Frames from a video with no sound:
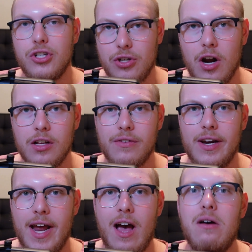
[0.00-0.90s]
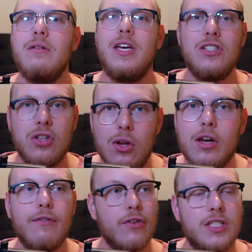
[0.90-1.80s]
is struggling right now, he's
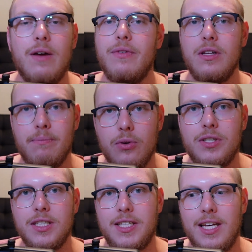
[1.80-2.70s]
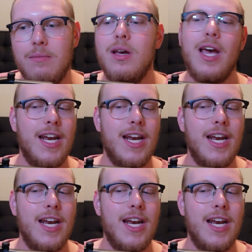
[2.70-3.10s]
looking for something to boost his team